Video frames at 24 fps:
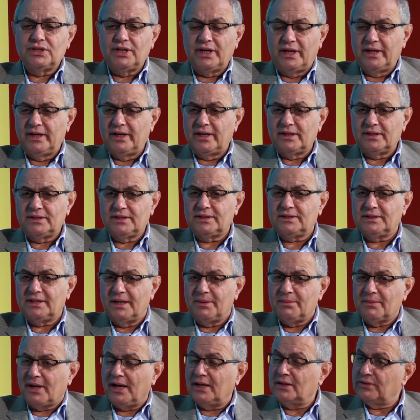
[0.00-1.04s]
shares the
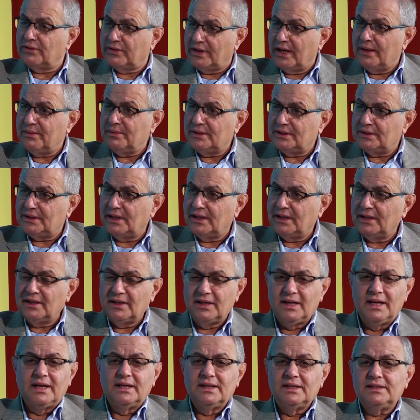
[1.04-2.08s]
same kind of
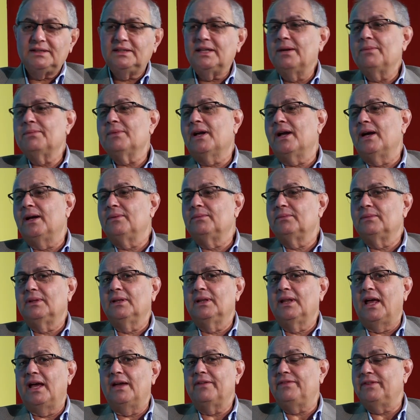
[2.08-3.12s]
chemistry, the same kind of
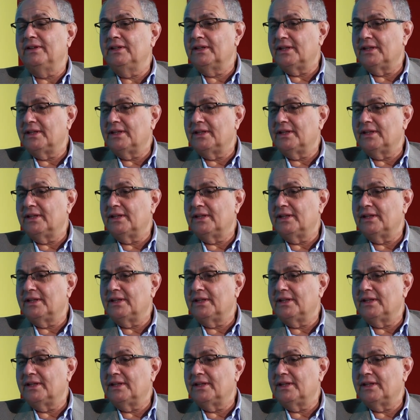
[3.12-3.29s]
life